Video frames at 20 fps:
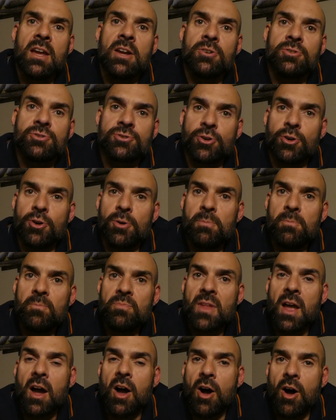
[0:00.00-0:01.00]
Some
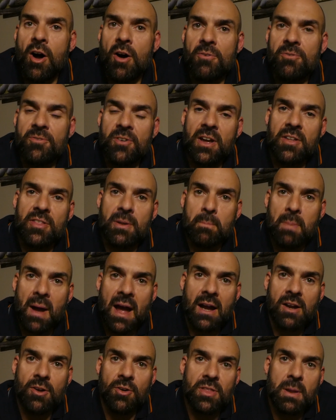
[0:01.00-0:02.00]
are further
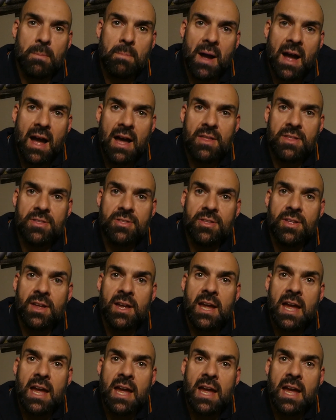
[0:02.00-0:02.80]
back on the path